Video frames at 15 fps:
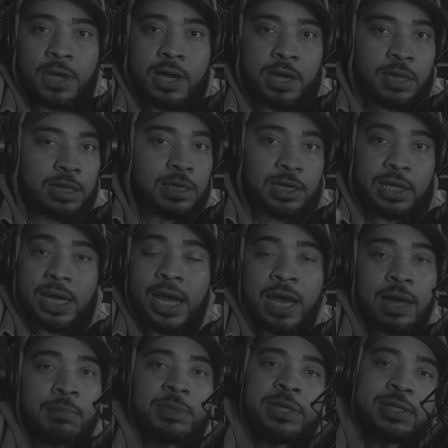y'all in the
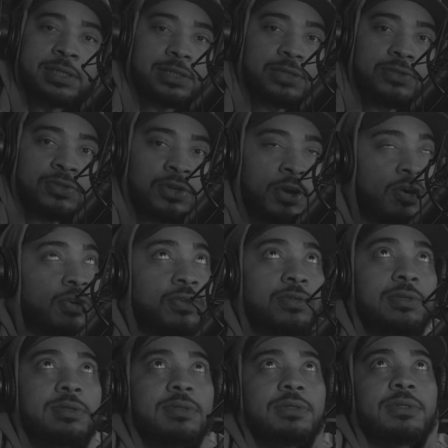comments, you know.